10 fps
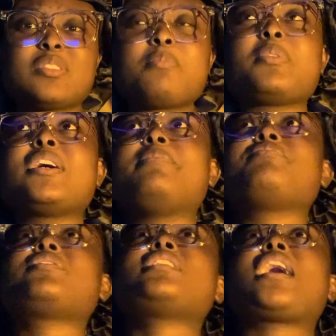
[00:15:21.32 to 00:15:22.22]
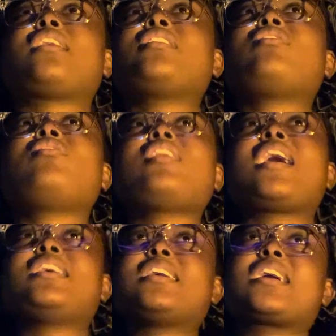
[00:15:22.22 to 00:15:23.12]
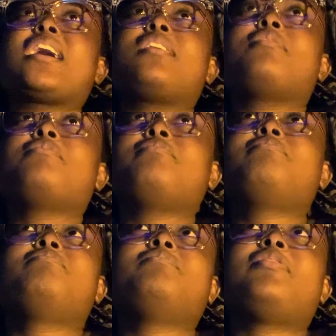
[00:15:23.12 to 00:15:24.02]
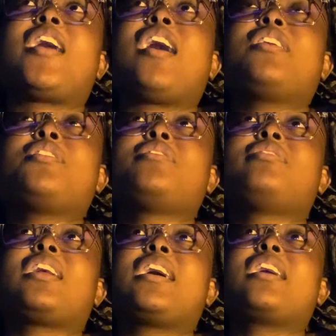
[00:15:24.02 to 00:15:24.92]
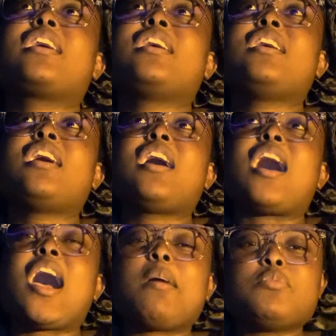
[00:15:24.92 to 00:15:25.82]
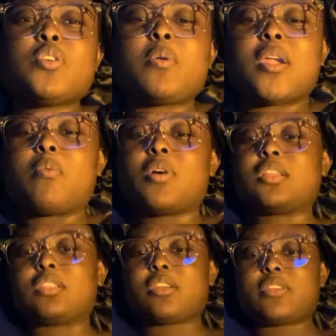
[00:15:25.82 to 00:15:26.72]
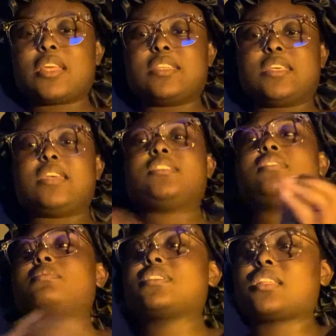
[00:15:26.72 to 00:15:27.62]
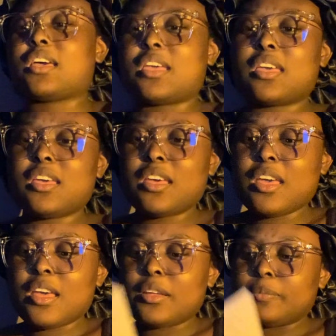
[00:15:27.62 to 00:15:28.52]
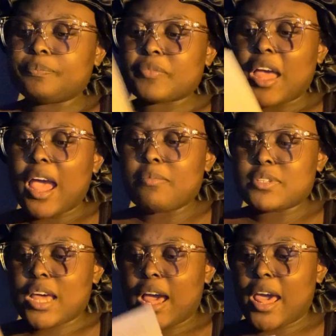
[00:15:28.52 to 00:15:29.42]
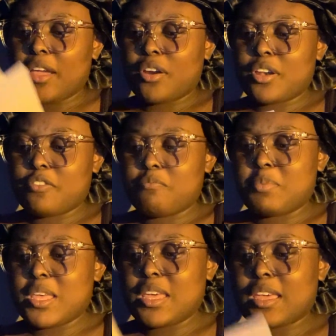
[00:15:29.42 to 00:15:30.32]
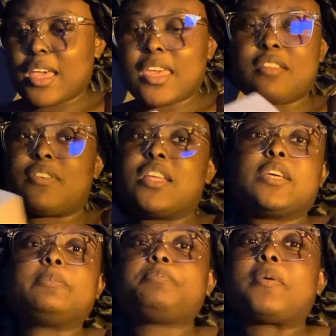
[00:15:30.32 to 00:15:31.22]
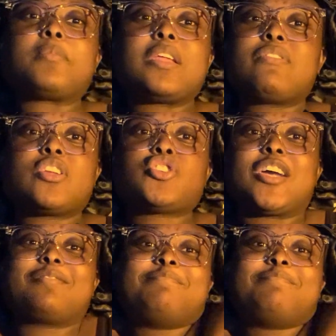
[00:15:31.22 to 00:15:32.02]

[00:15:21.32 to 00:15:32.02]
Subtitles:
But, yeah, they all had that kind of value of, like, I'm doing what I want. Literally, Daisy was like, I'm tired of being... I can't find it. I'm not even gonna try.